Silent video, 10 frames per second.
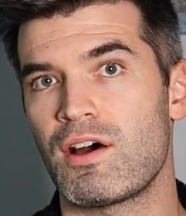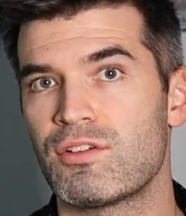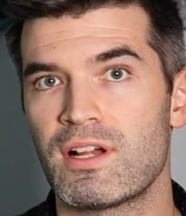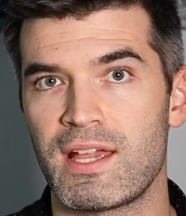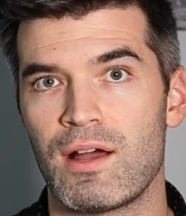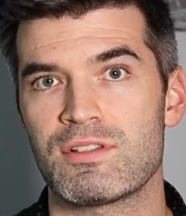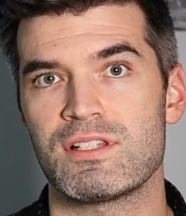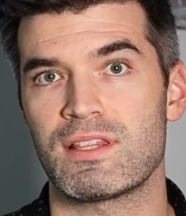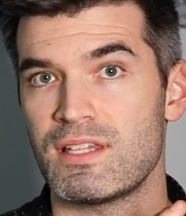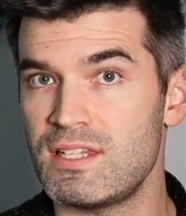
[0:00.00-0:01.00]
other accounts
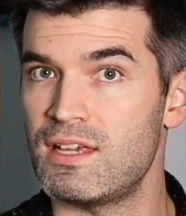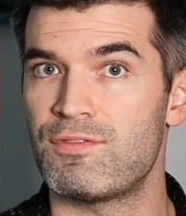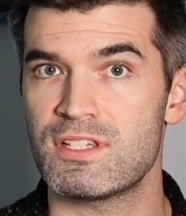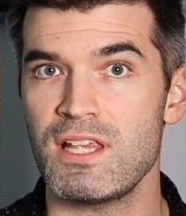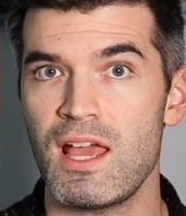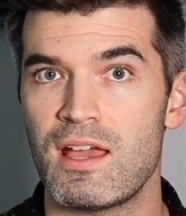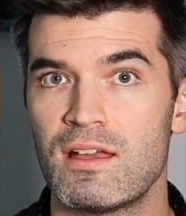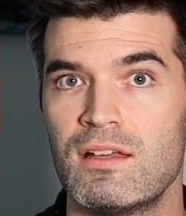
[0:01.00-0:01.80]
like the TFSA.